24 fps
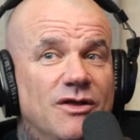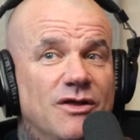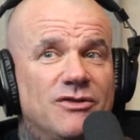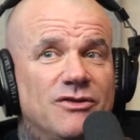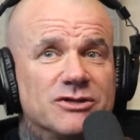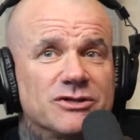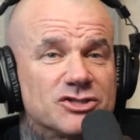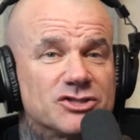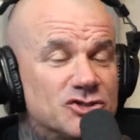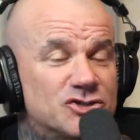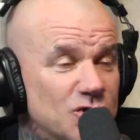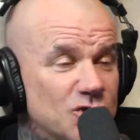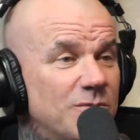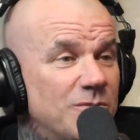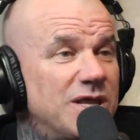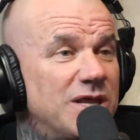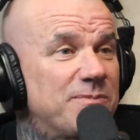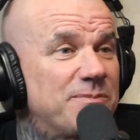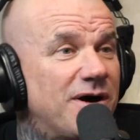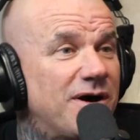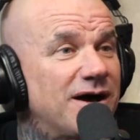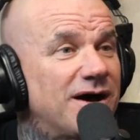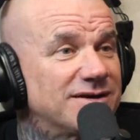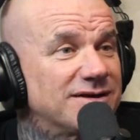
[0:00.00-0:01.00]
there's so many
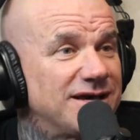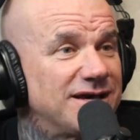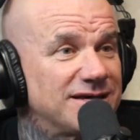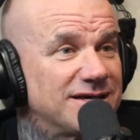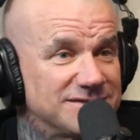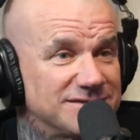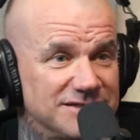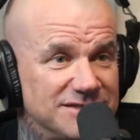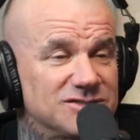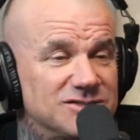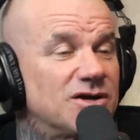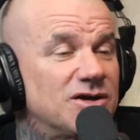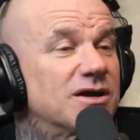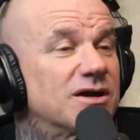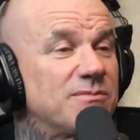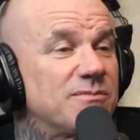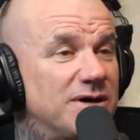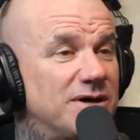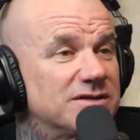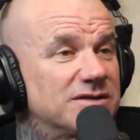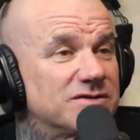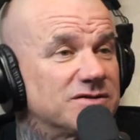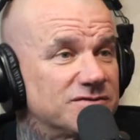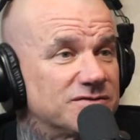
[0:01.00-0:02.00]
podcasts. Let's talk
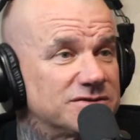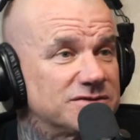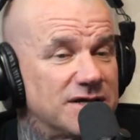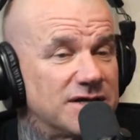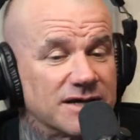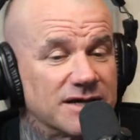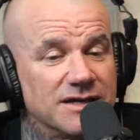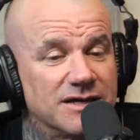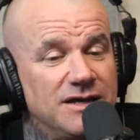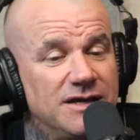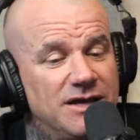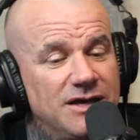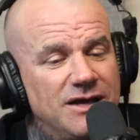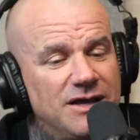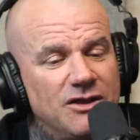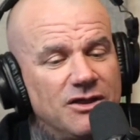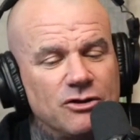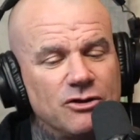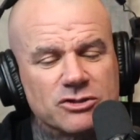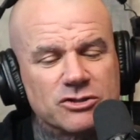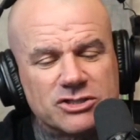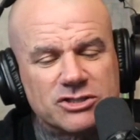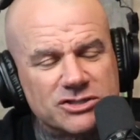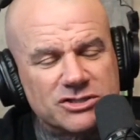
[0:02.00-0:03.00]
about this for a sec.
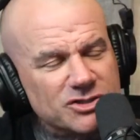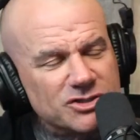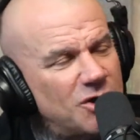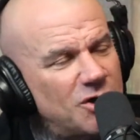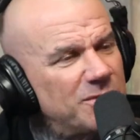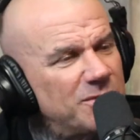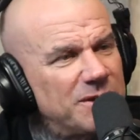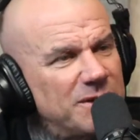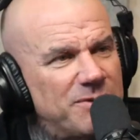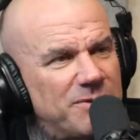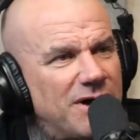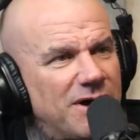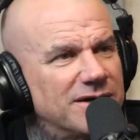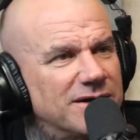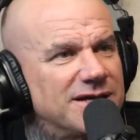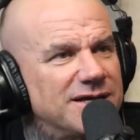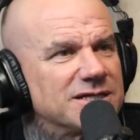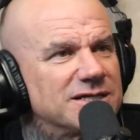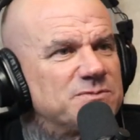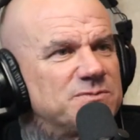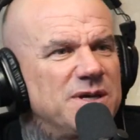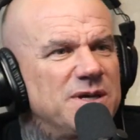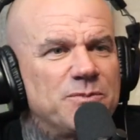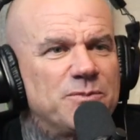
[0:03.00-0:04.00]
There's so many
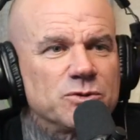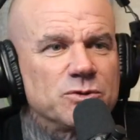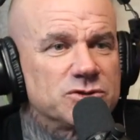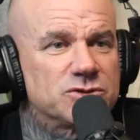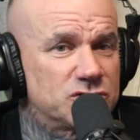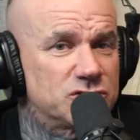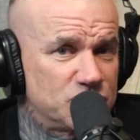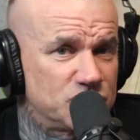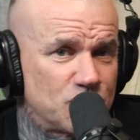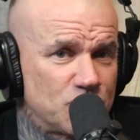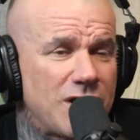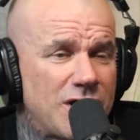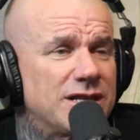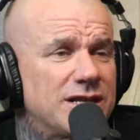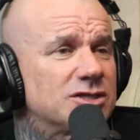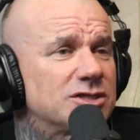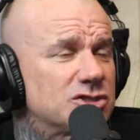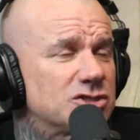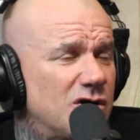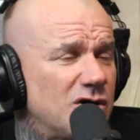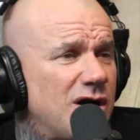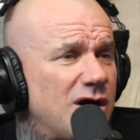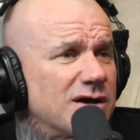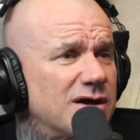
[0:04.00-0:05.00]
podcasts. People try to
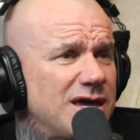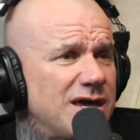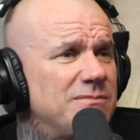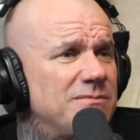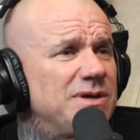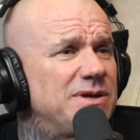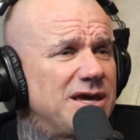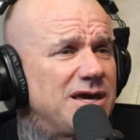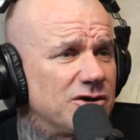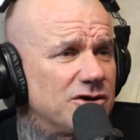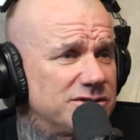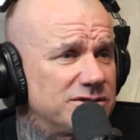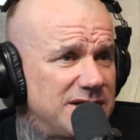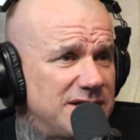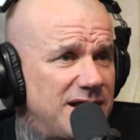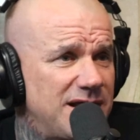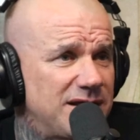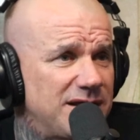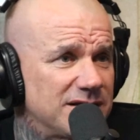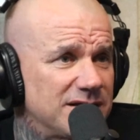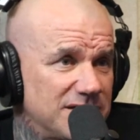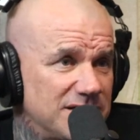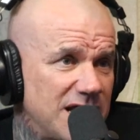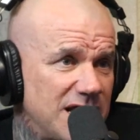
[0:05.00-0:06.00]
talk and be
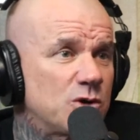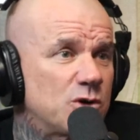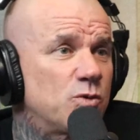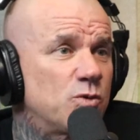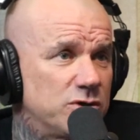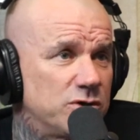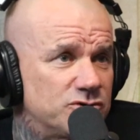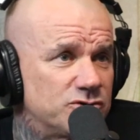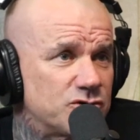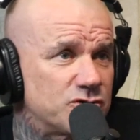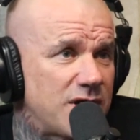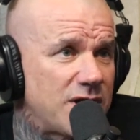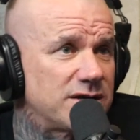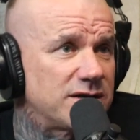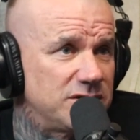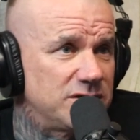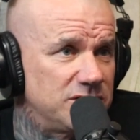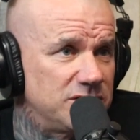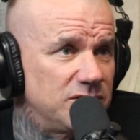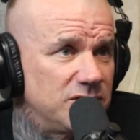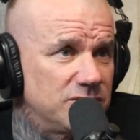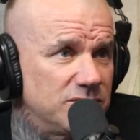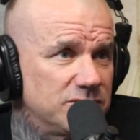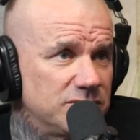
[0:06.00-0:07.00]
entertaining, like we're trying to
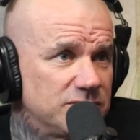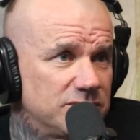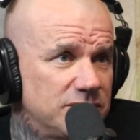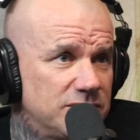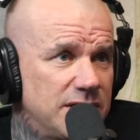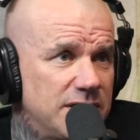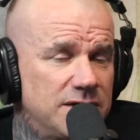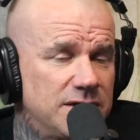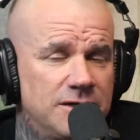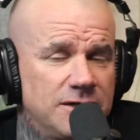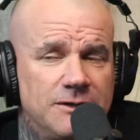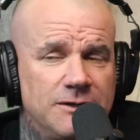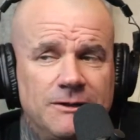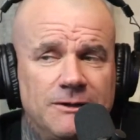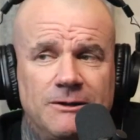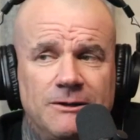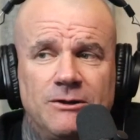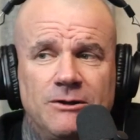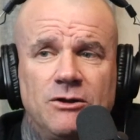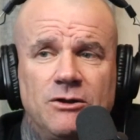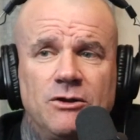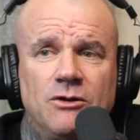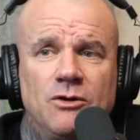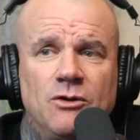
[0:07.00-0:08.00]
do, right?
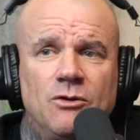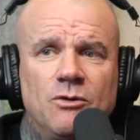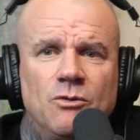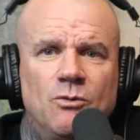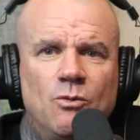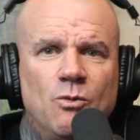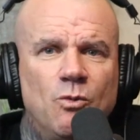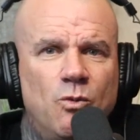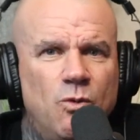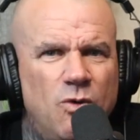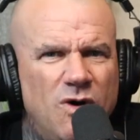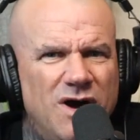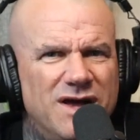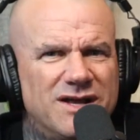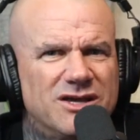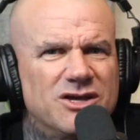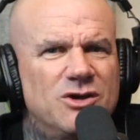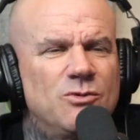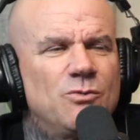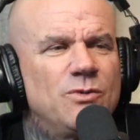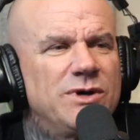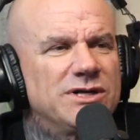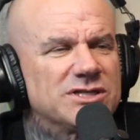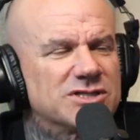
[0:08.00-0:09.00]
What
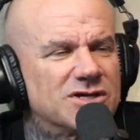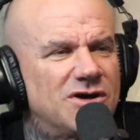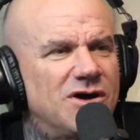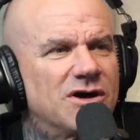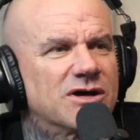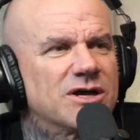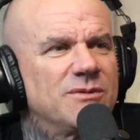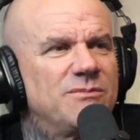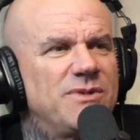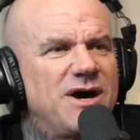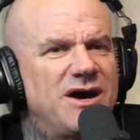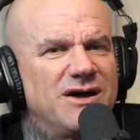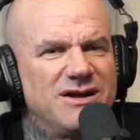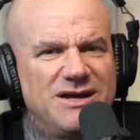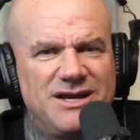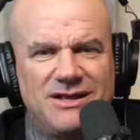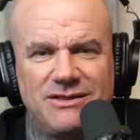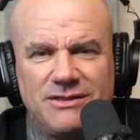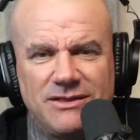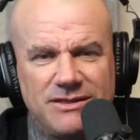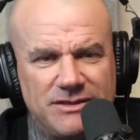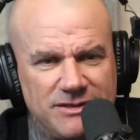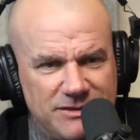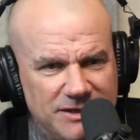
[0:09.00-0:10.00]
can we talk about
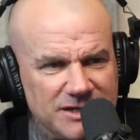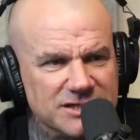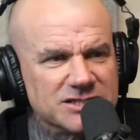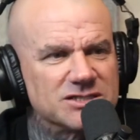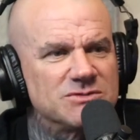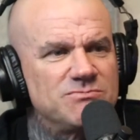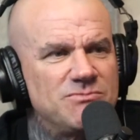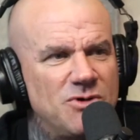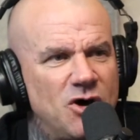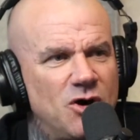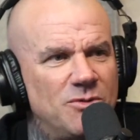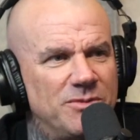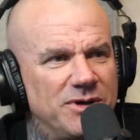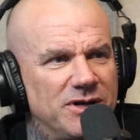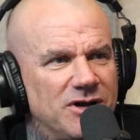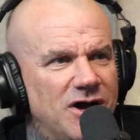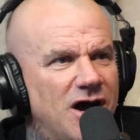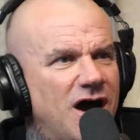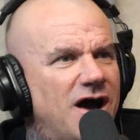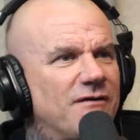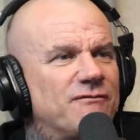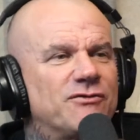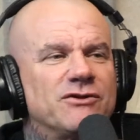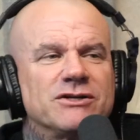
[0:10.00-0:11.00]
in this moment
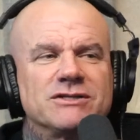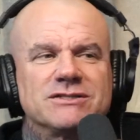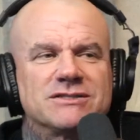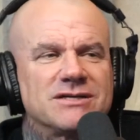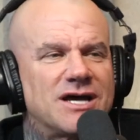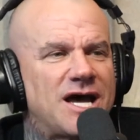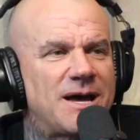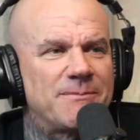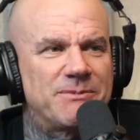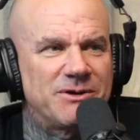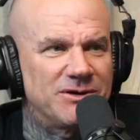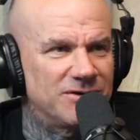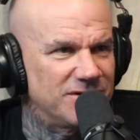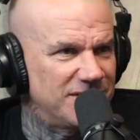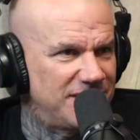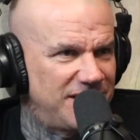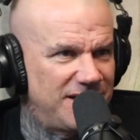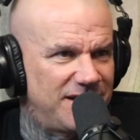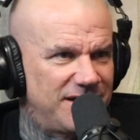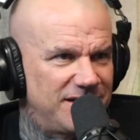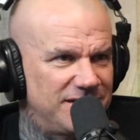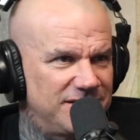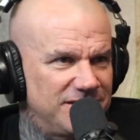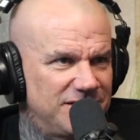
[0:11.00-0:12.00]
off the top of your
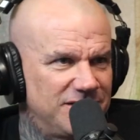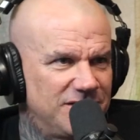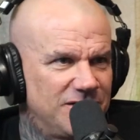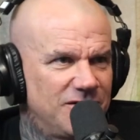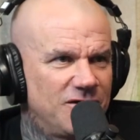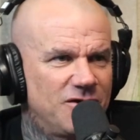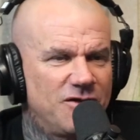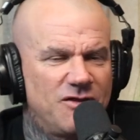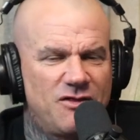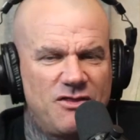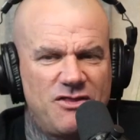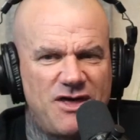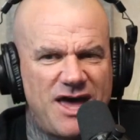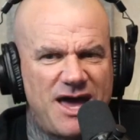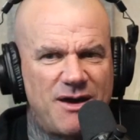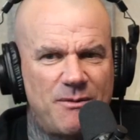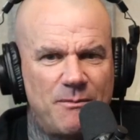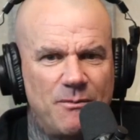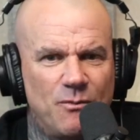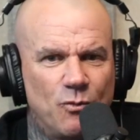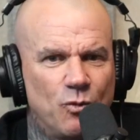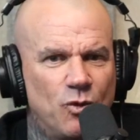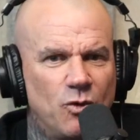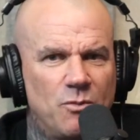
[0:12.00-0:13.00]
head that
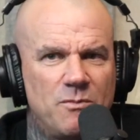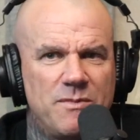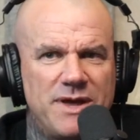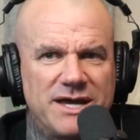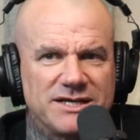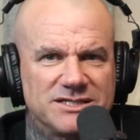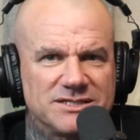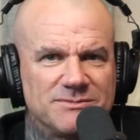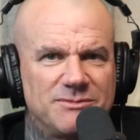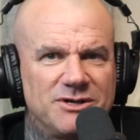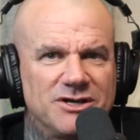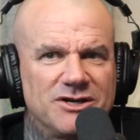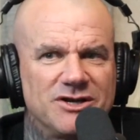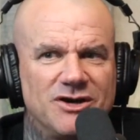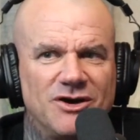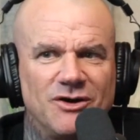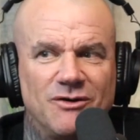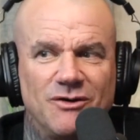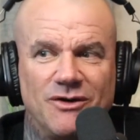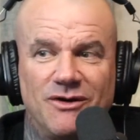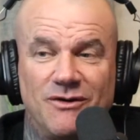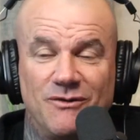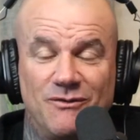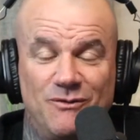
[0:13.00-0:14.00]
will make somebody go,
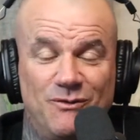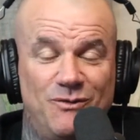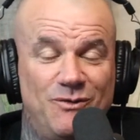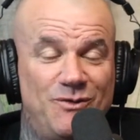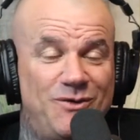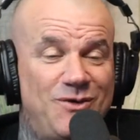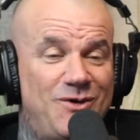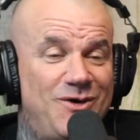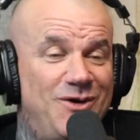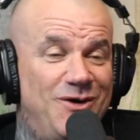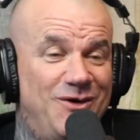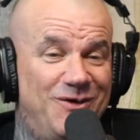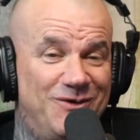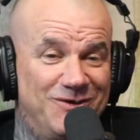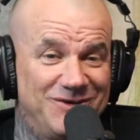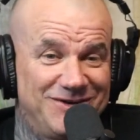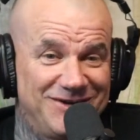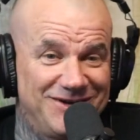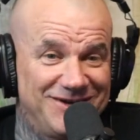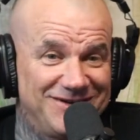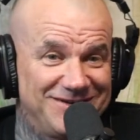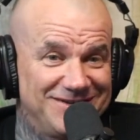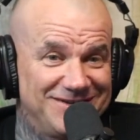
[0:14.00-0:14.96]
"Whoa, dude,